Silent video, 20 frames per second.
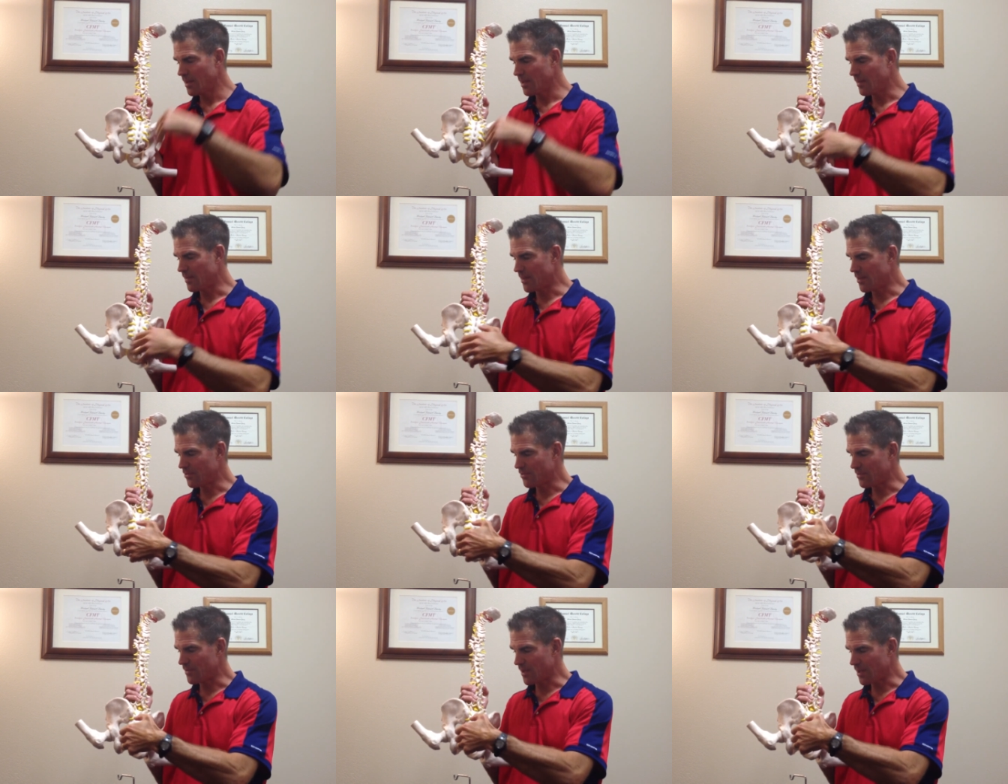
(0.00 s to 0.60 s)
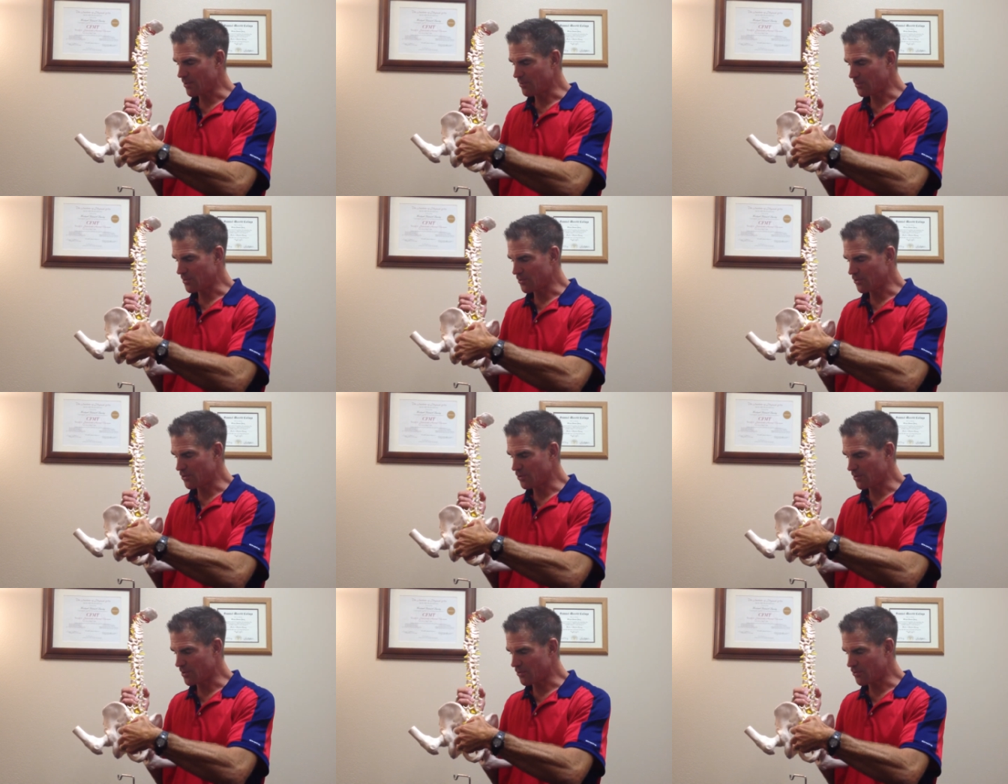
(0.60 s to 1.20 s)
What they're
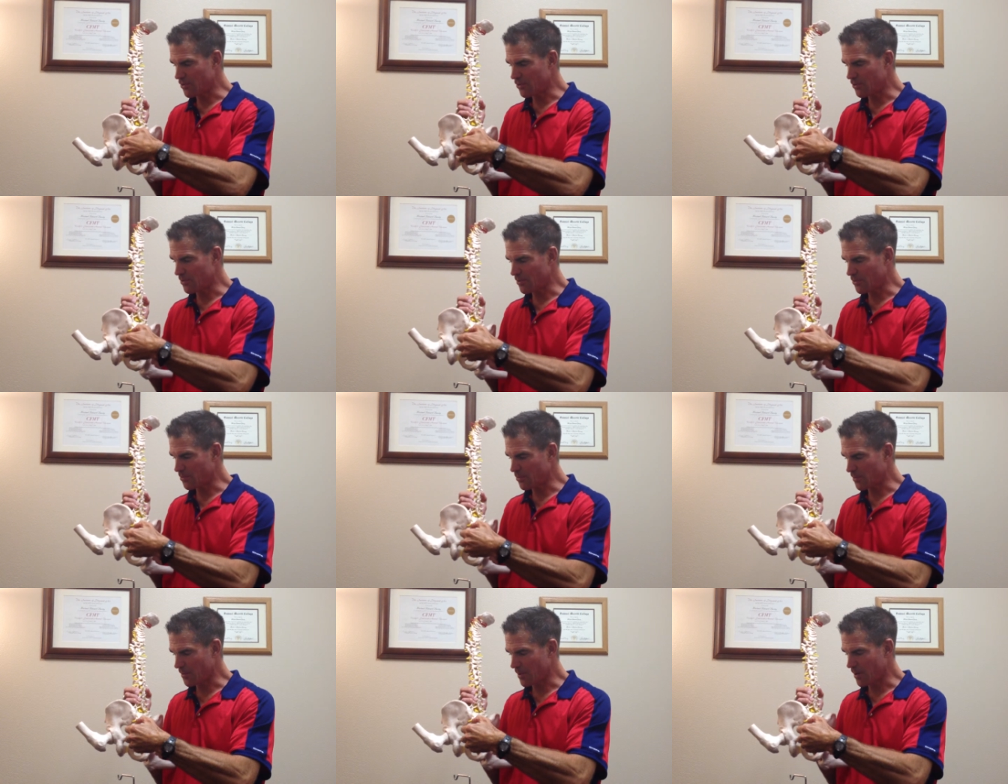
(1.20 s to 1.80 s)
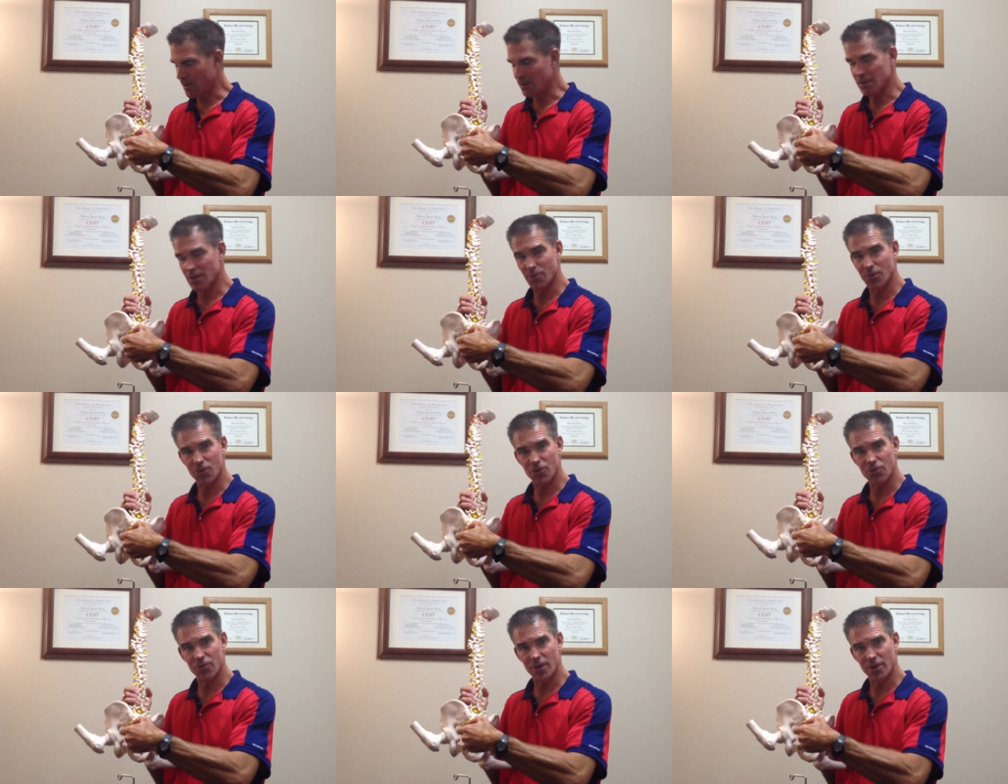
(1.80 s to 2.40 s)
doing is what we call
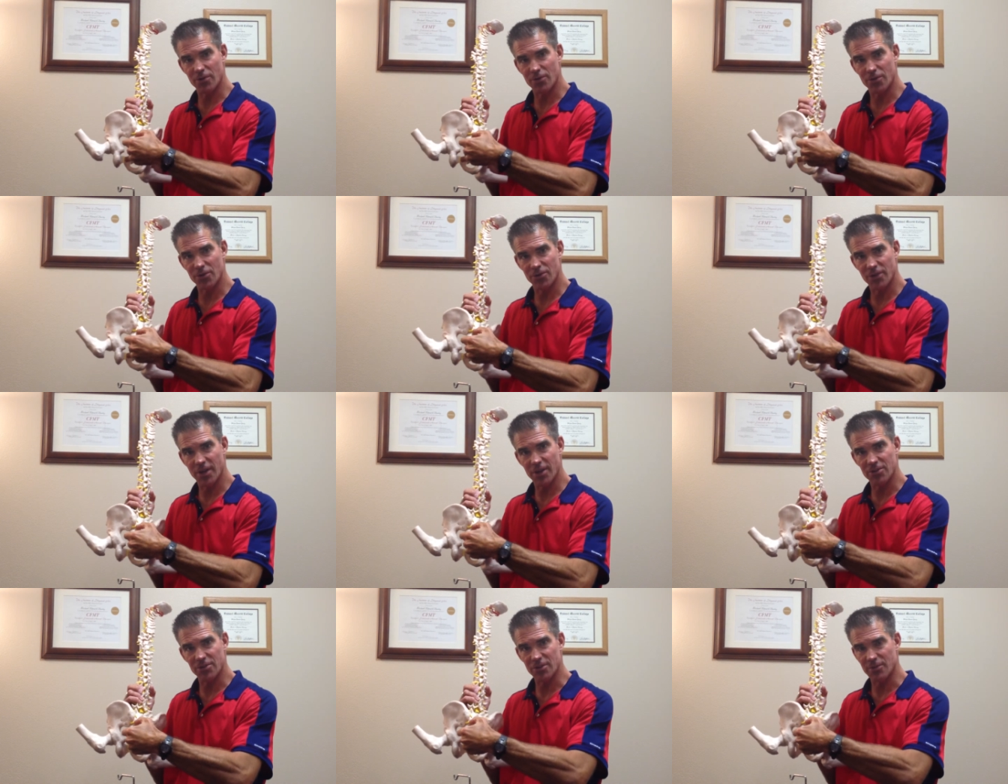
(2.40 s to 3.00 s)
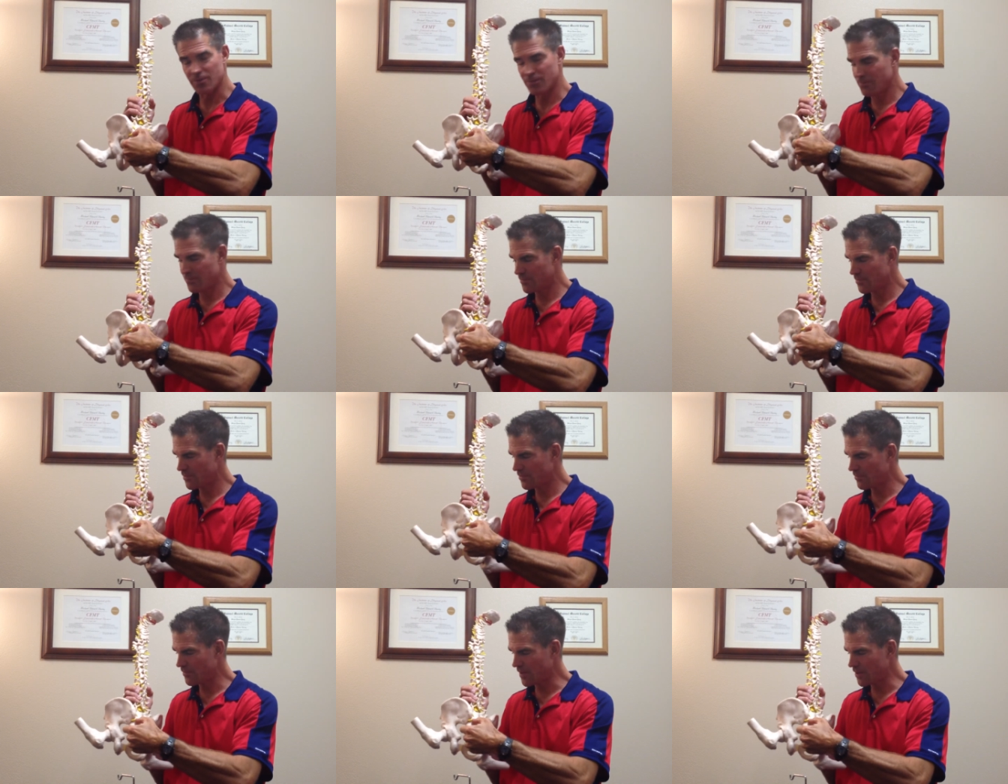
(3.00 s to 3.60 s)
lower trunk rotation.
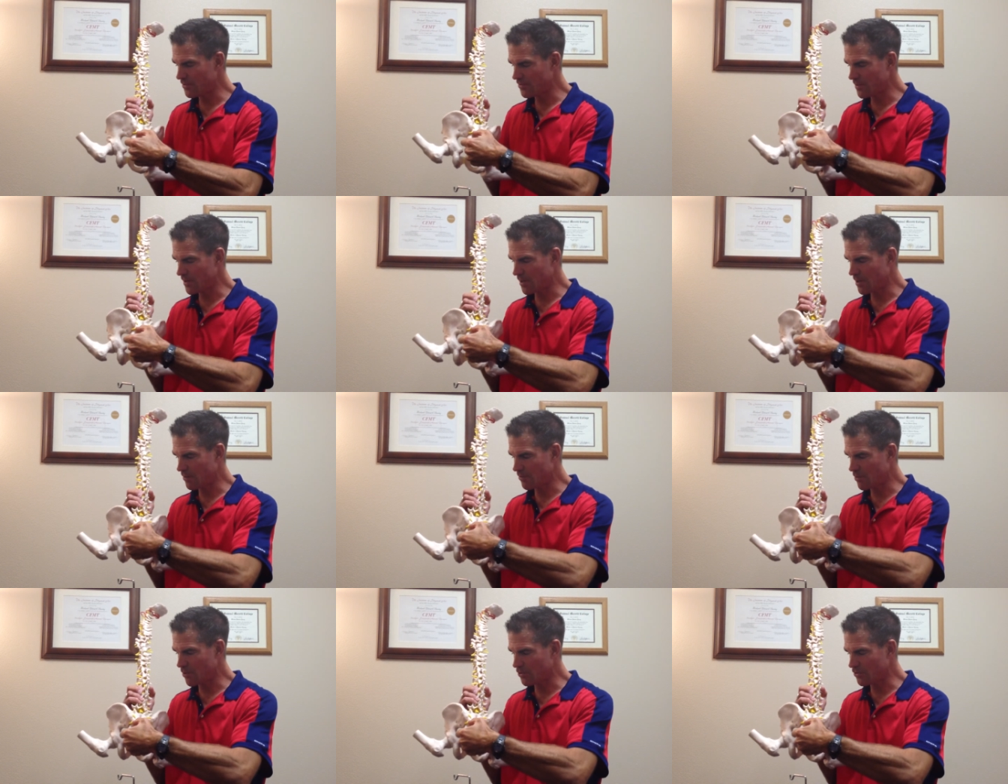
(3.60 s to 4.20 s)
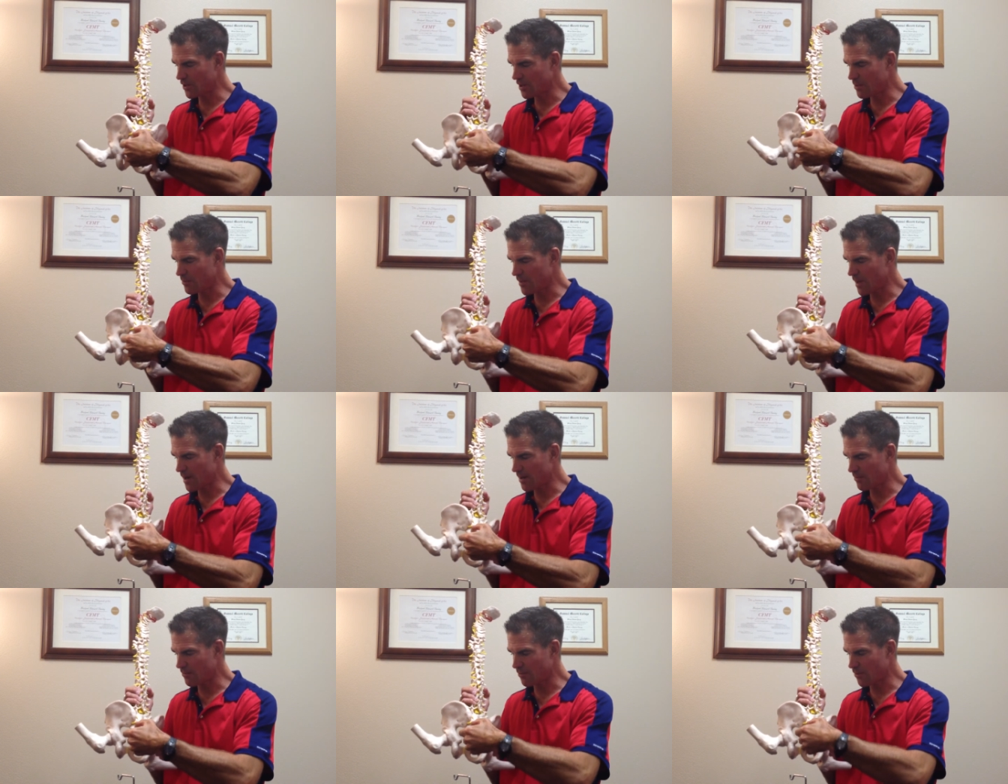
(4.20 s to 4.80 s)
Face down, rotating
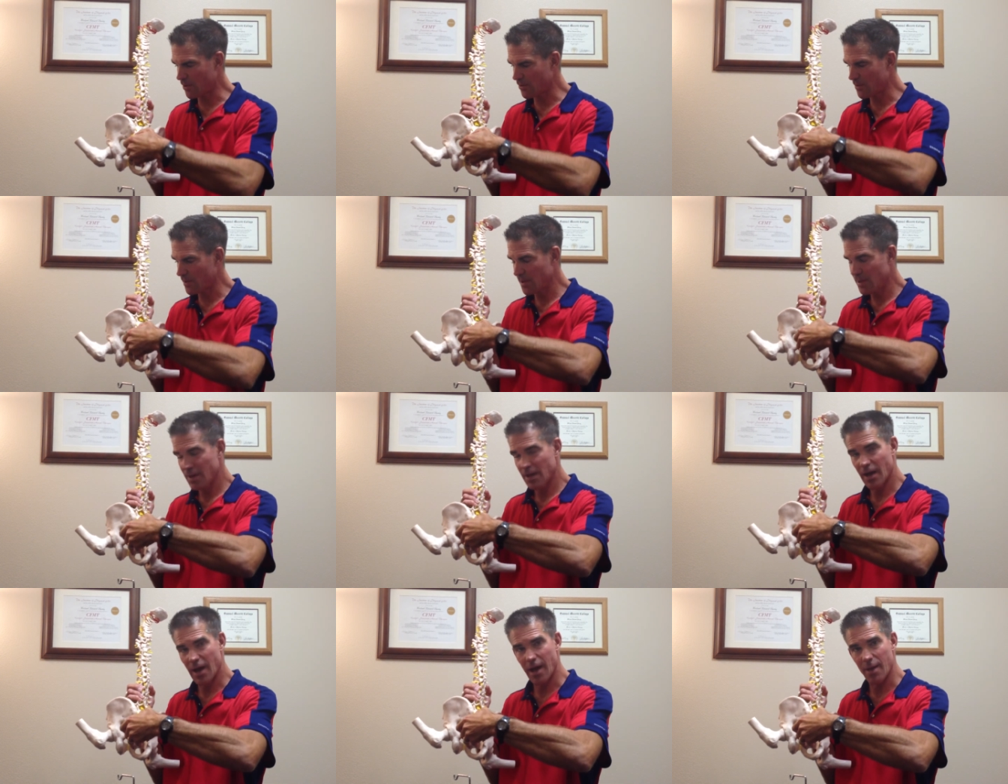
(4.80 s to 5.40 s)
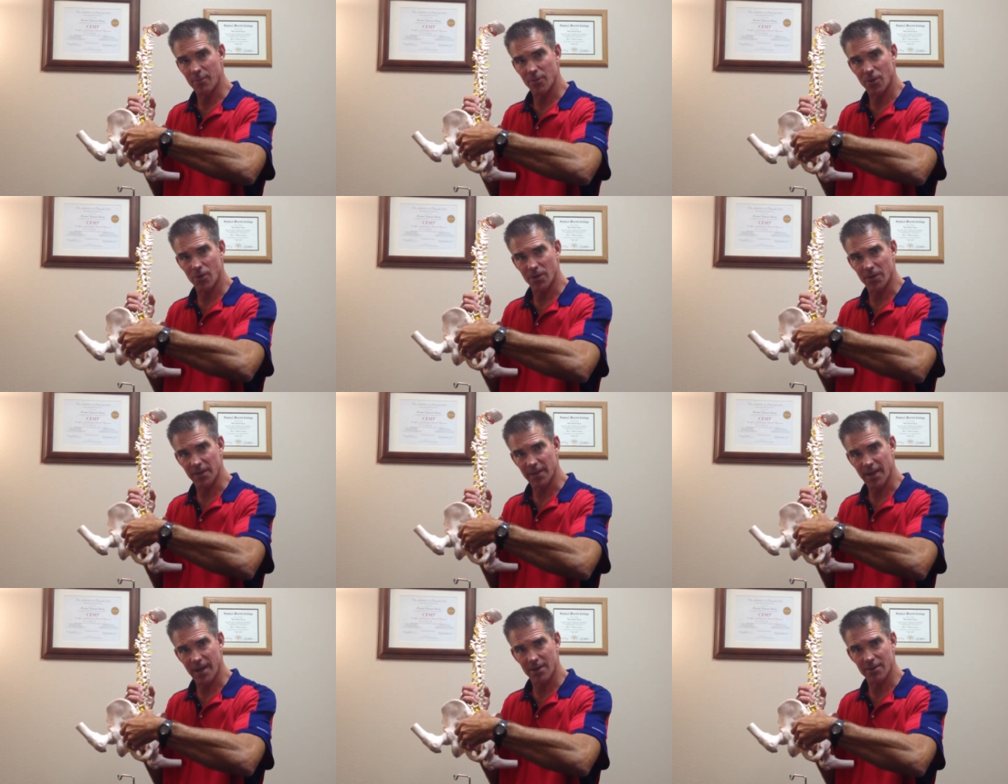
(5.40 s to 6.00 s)
back and forth. I'm
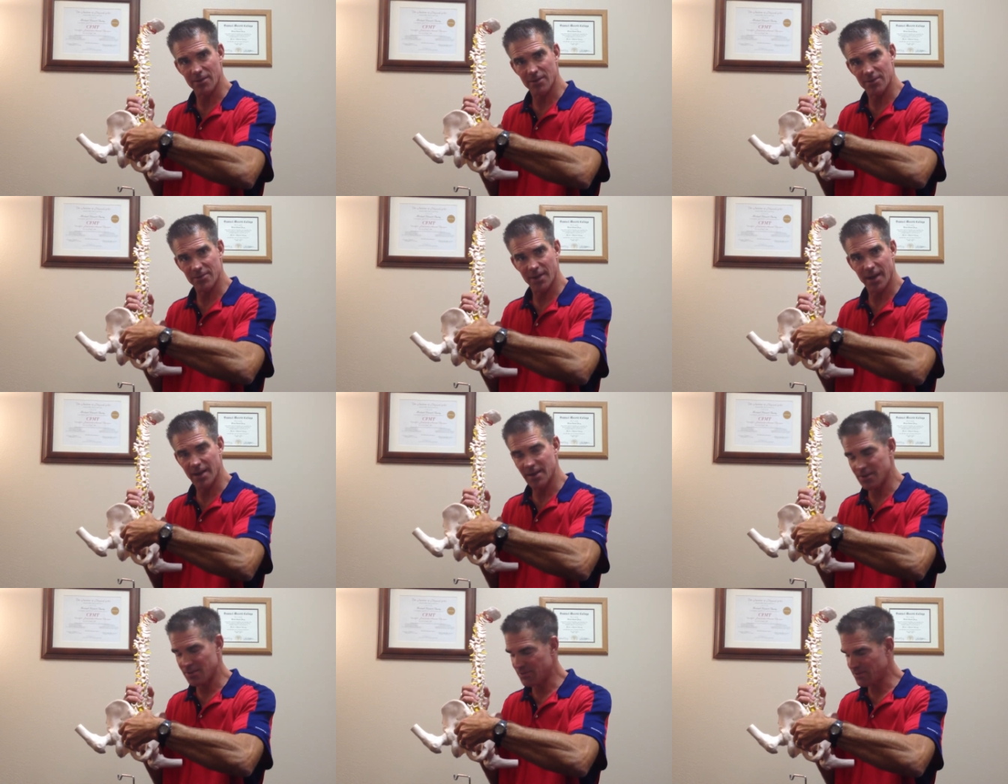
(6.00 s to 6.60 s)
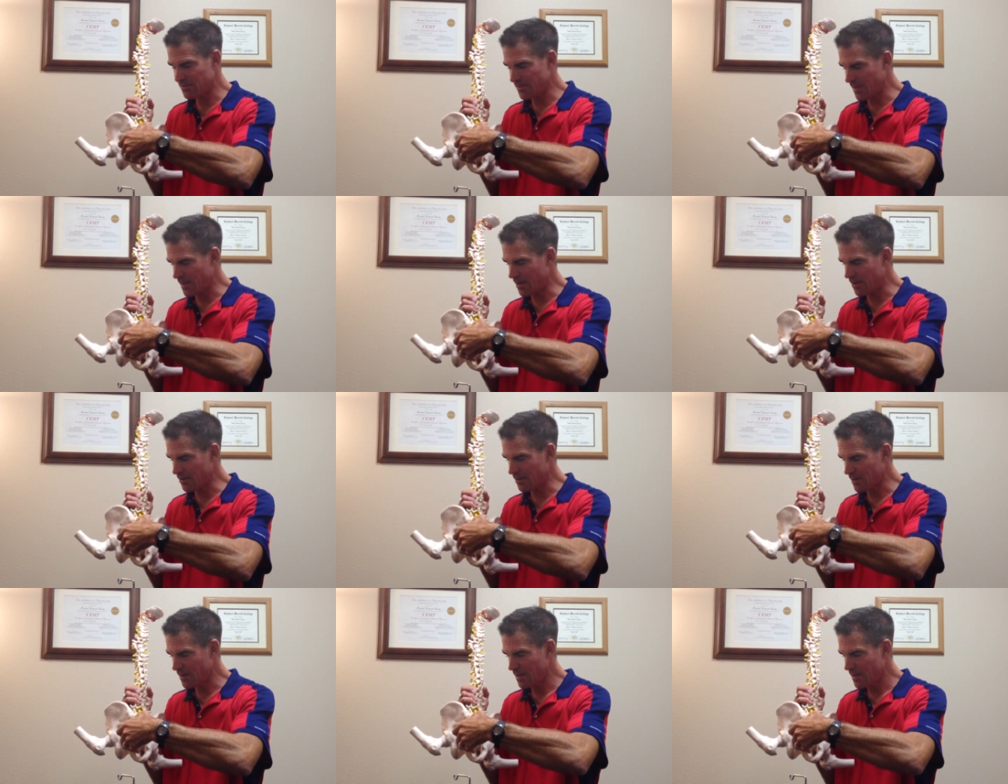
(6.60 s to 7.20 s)
holding that tightness
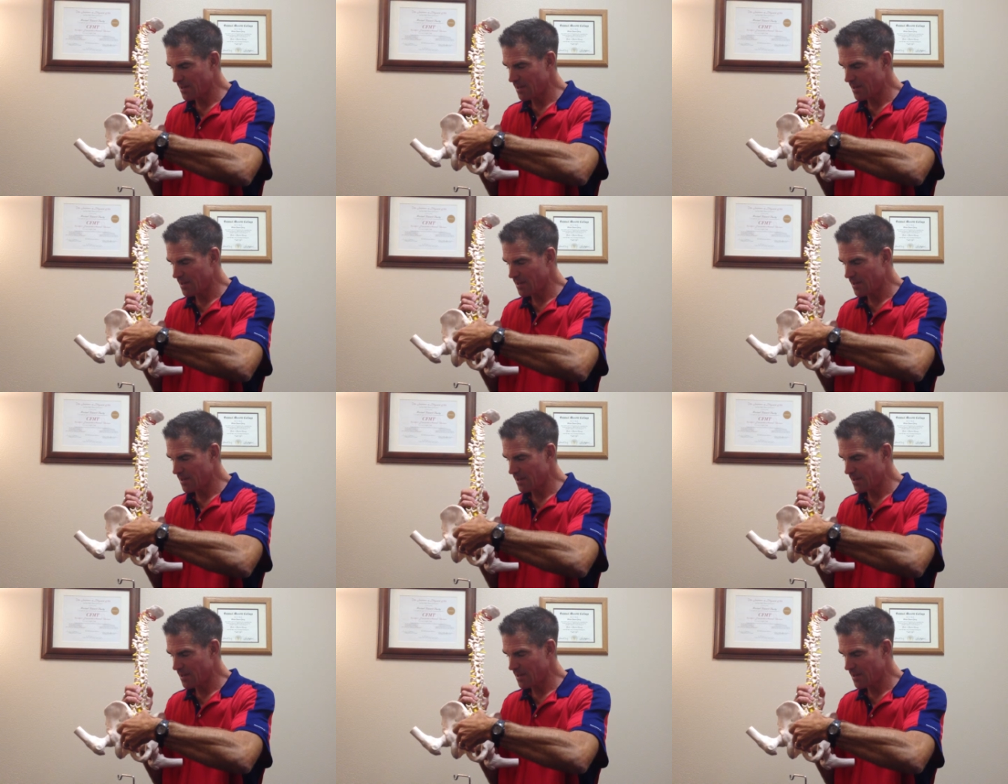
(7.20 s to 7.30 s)
down,